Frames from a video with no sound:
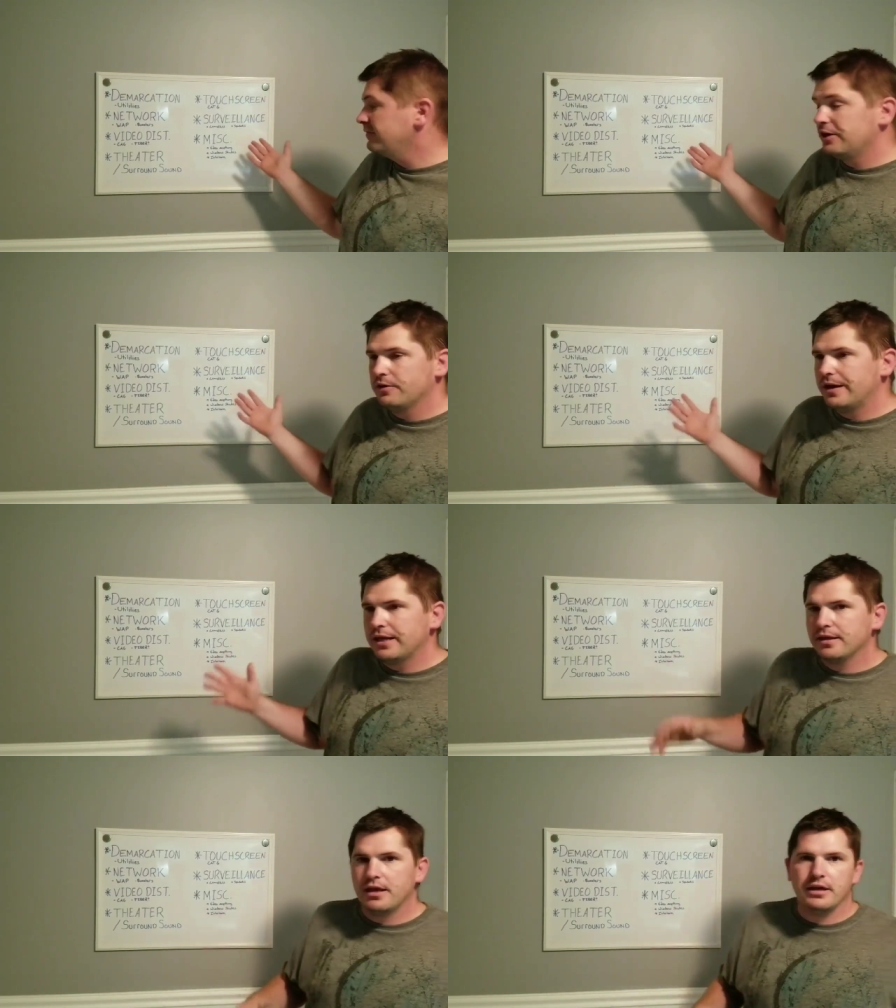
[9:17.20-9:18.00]
video
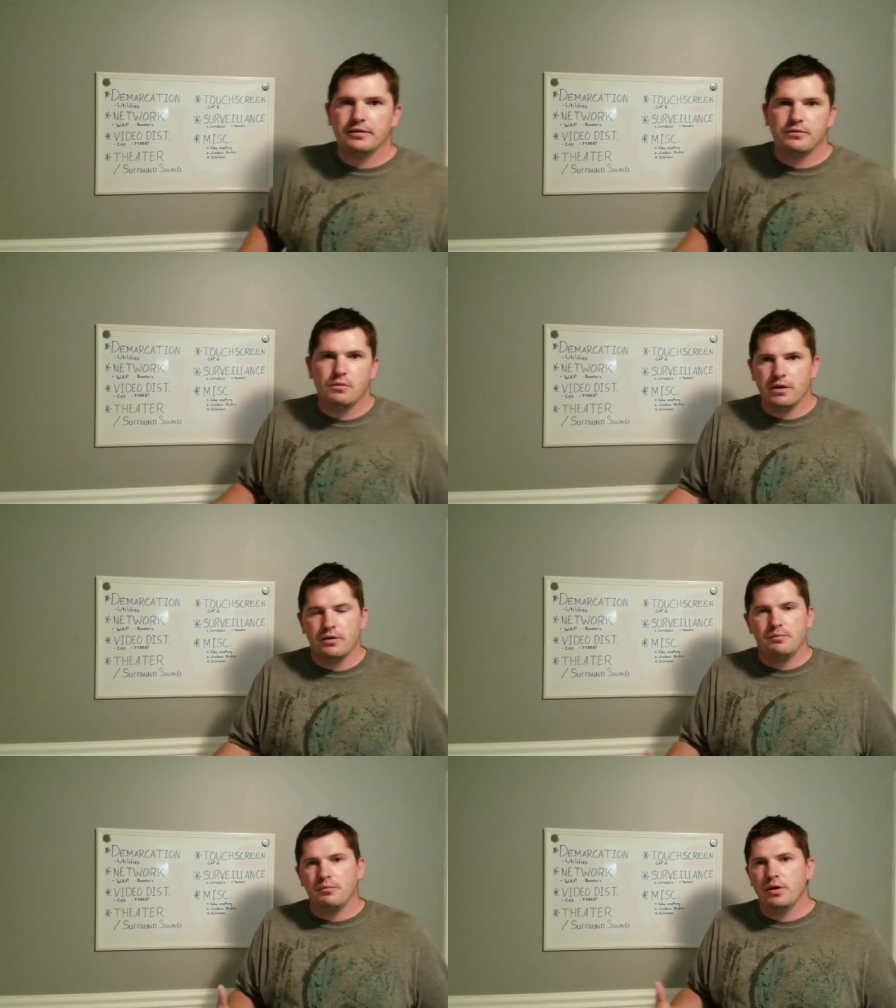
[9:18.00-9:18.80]
anything, you
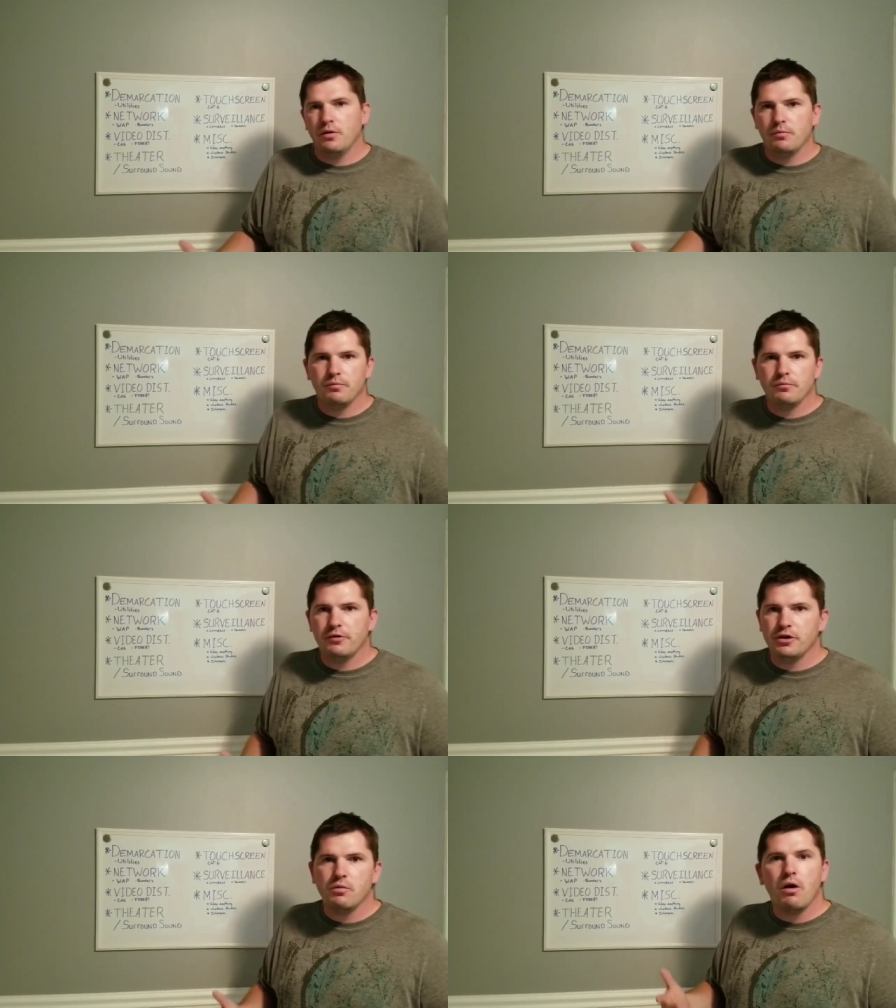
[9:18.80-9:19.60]
wanted, you know,
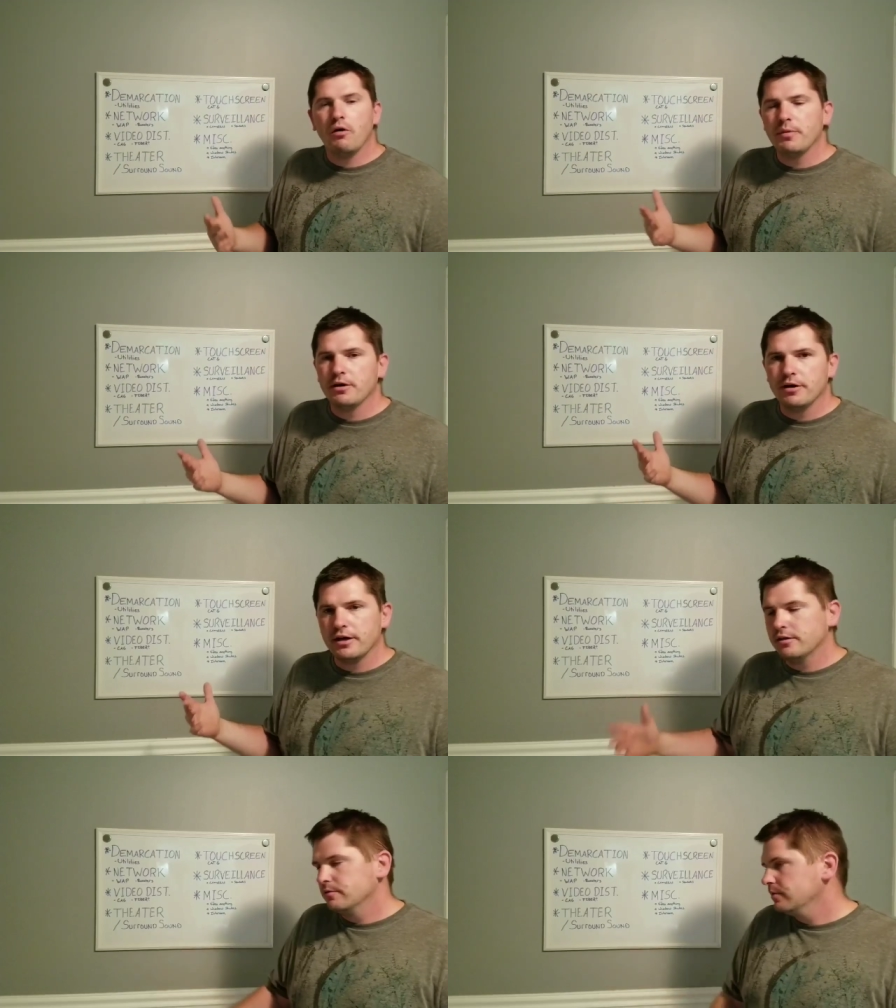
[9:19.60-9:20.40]
video wall
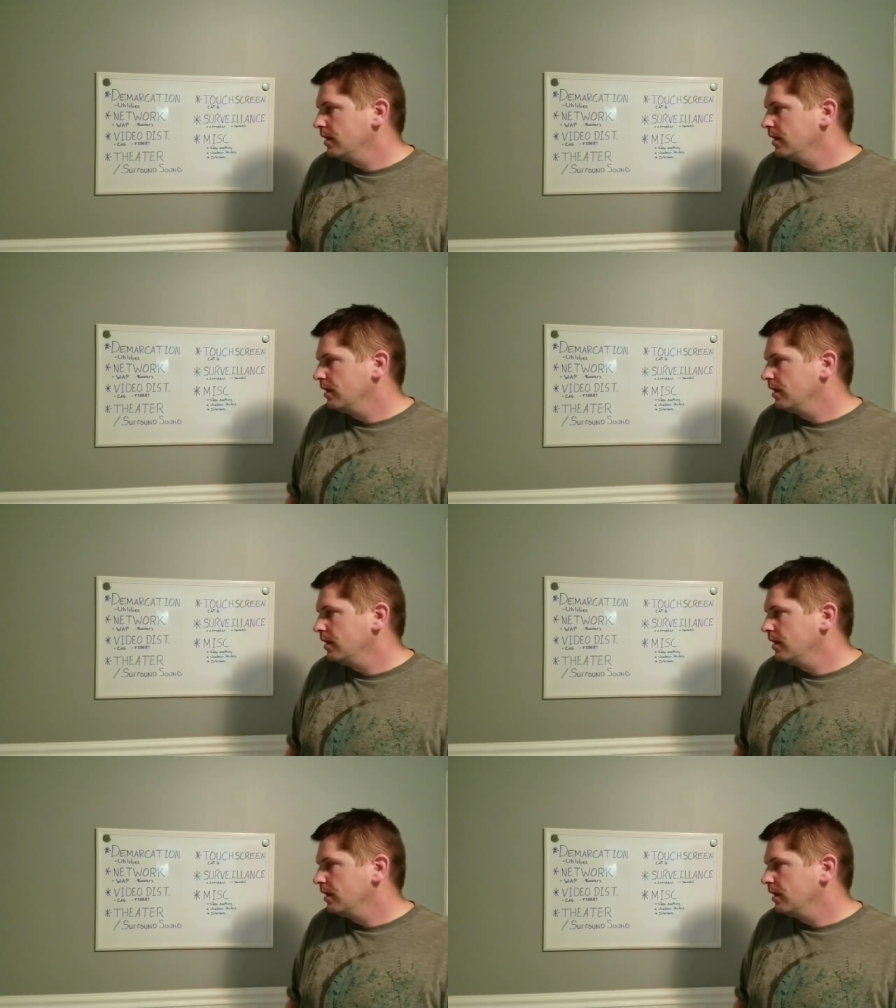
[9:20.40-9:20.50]
mirroring,